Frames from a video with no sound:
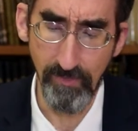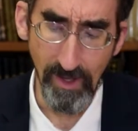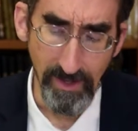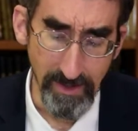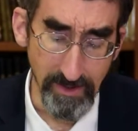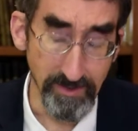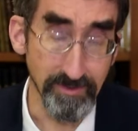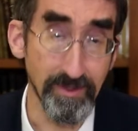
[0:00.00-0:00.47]

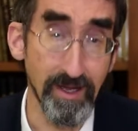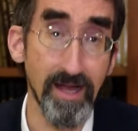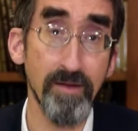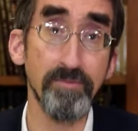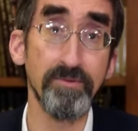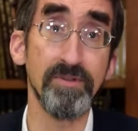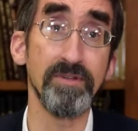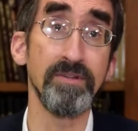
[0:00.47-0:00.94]
He
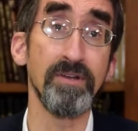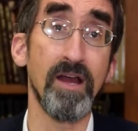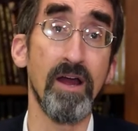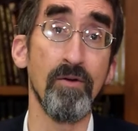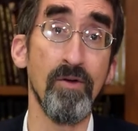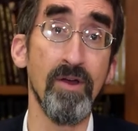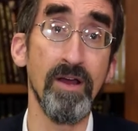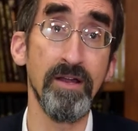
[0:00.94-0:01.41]
stopped in
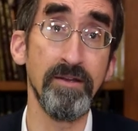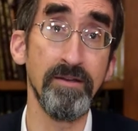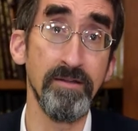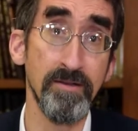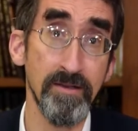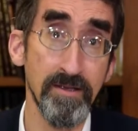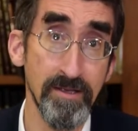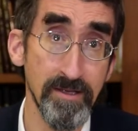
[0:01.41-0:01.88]
Haran.
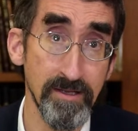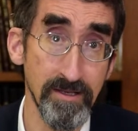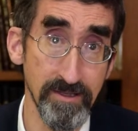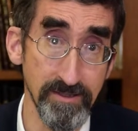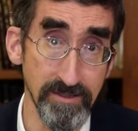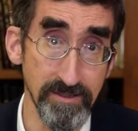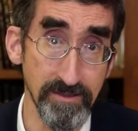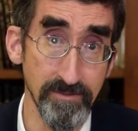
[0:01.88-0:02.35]

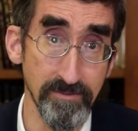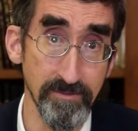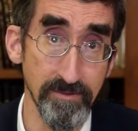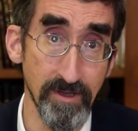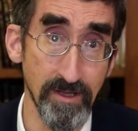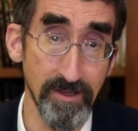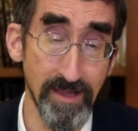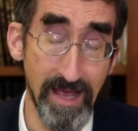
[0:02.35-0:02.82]

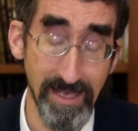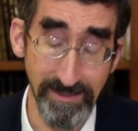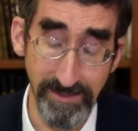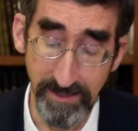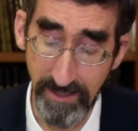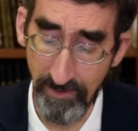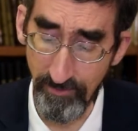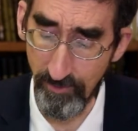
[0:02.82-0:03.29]
Alas,
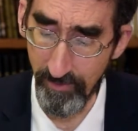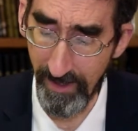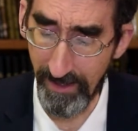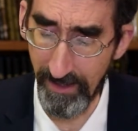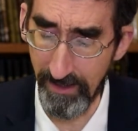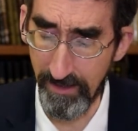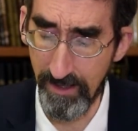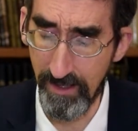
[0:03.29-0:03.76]
he never
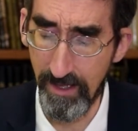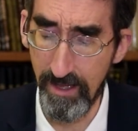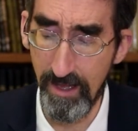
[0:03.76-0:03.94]
made it.